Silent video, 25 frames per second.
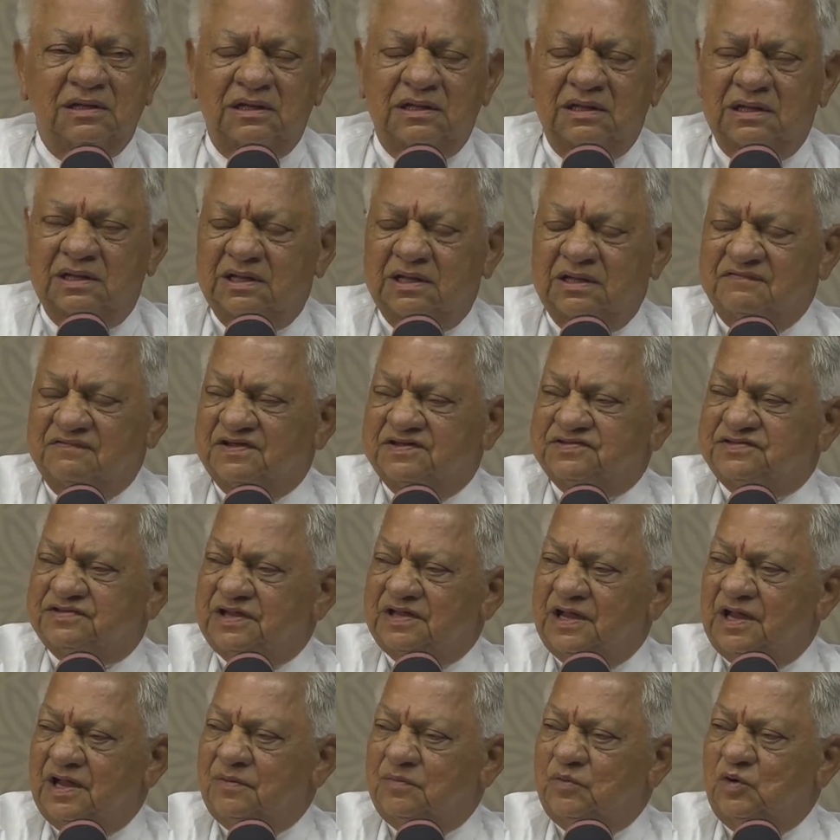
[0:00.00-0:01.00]
He was
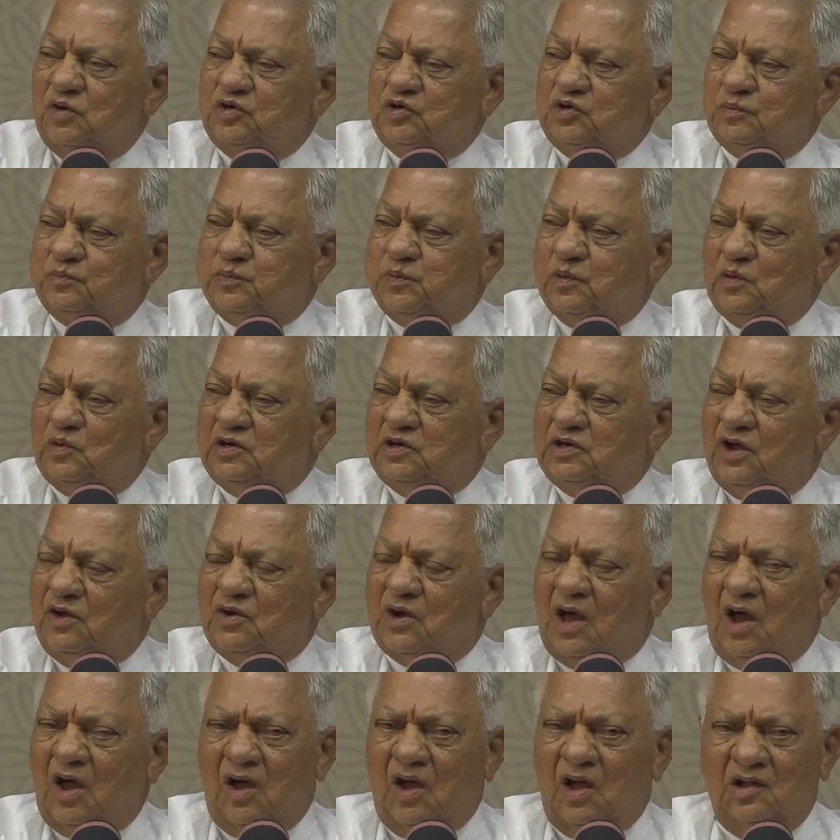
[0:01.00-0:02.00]
able to pull
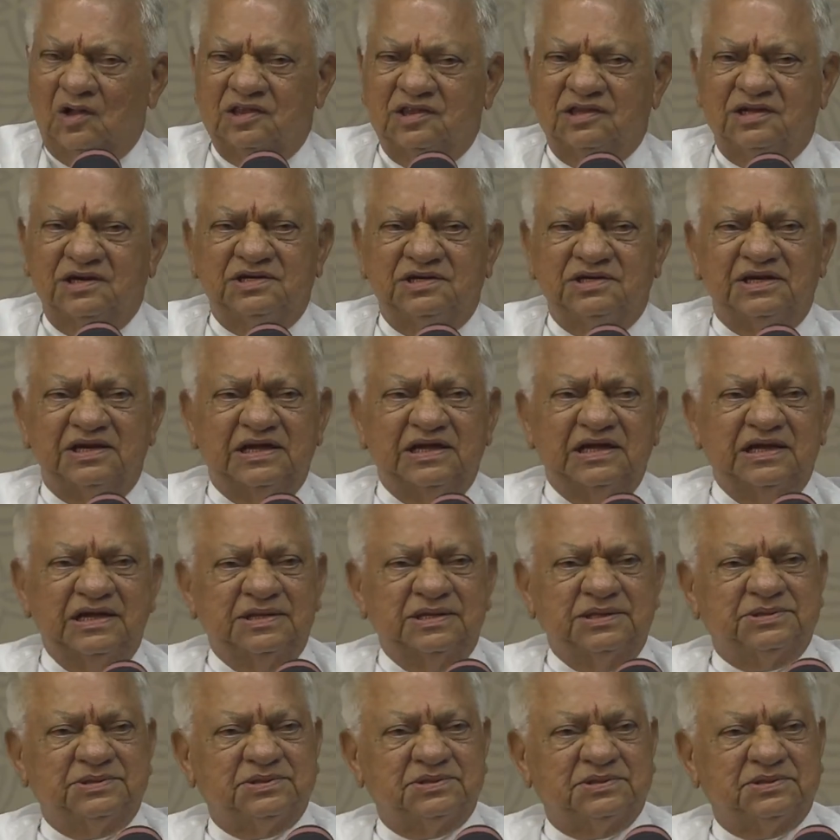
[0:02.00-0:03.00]
down all the
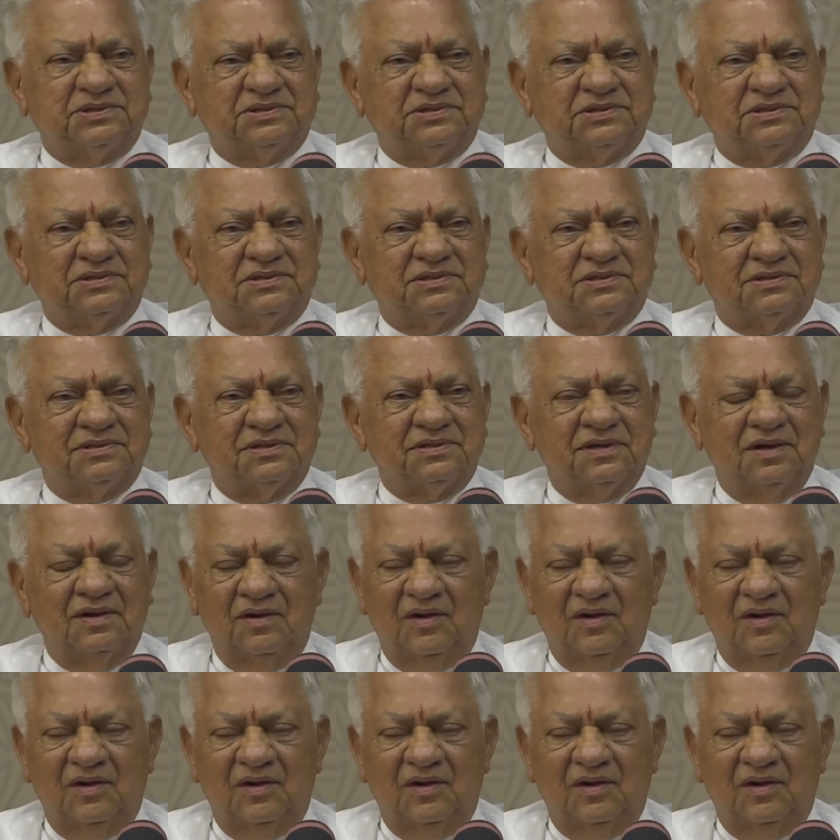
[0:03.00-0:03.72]
trees.